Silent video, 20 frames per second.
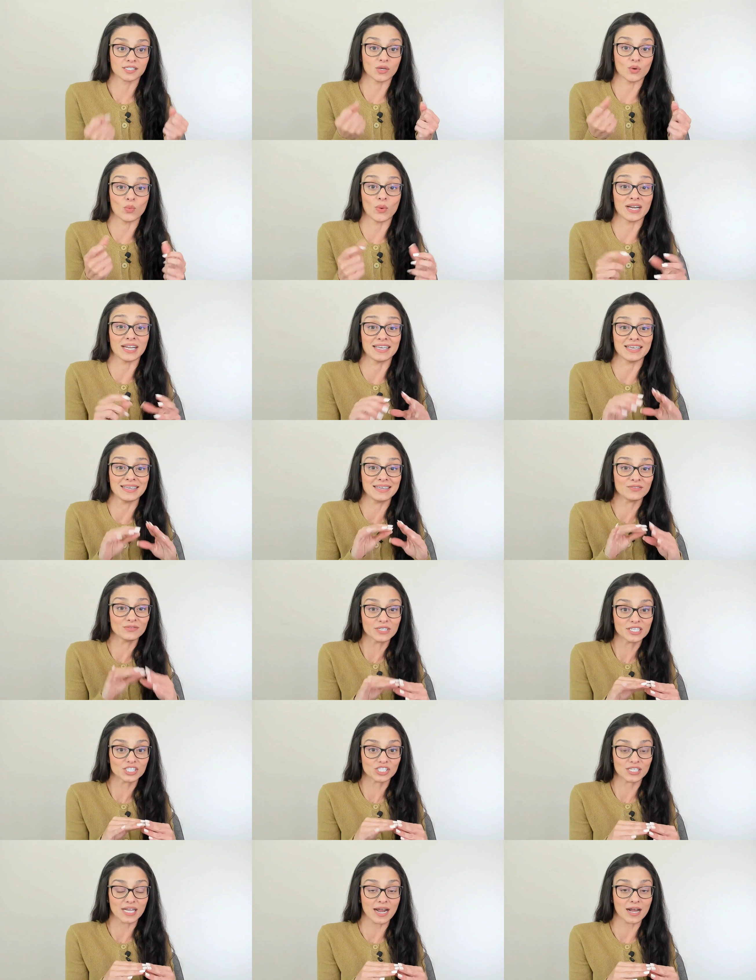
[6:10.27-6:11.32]
So when he
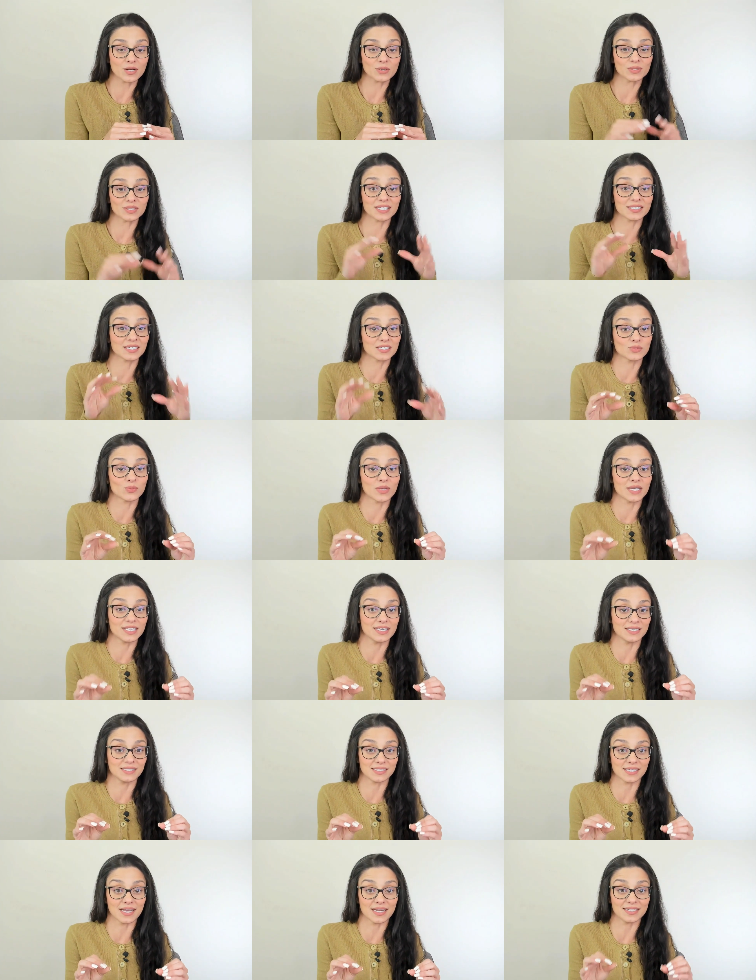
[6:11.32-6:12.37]
reached out, this is what
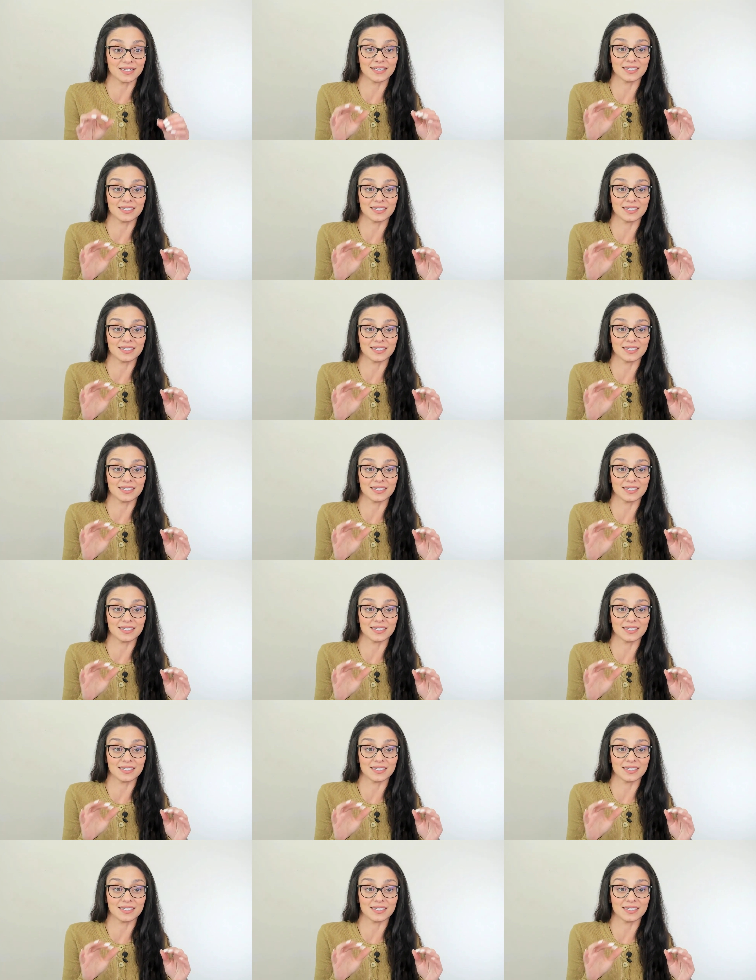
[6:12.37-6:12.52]
he said.